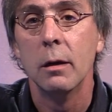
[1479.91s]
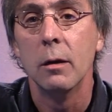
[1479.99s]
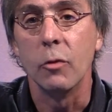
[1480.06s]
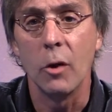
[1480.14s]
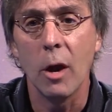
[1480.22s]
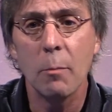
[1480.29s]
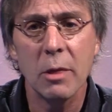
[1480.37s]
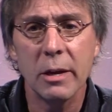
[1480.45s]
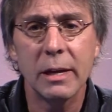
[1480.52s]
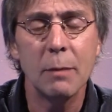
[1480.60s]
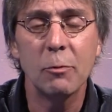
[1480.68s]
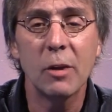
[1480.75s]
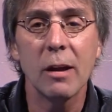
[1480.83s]
The number that
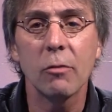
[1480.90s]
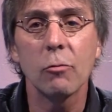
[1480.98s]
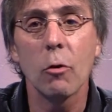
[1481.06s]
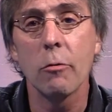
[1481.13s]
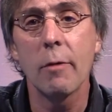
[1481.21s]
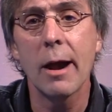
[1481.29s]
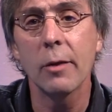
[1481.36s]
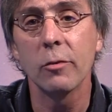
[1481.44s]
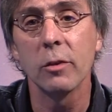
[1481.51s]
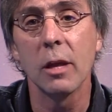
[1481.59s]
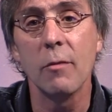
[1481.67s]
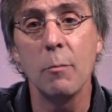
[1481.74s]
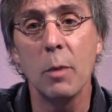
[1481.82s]
keeps getting thrown around is
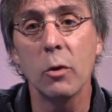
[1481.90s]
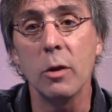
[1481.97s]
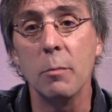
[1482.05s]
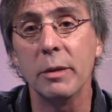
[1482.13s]
11 million,